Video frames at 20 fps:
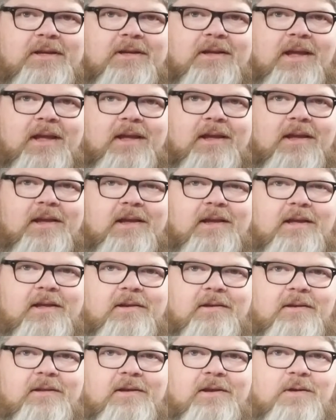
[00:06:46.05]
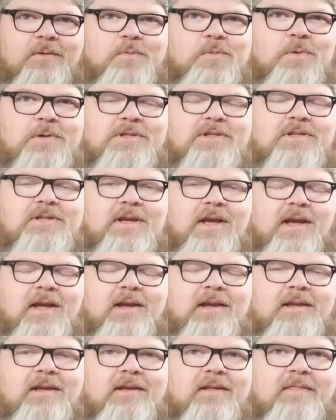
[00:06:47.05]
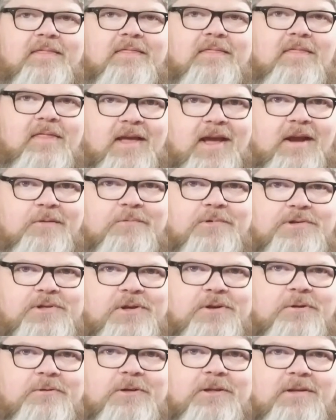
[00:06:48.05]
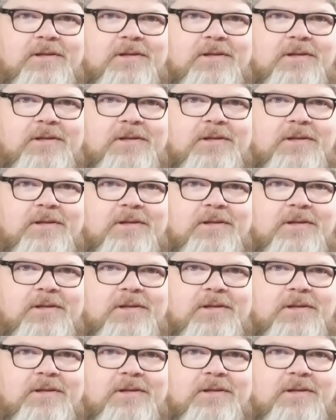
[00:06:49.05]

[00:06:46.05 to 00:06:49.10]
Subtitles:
And once I get that result,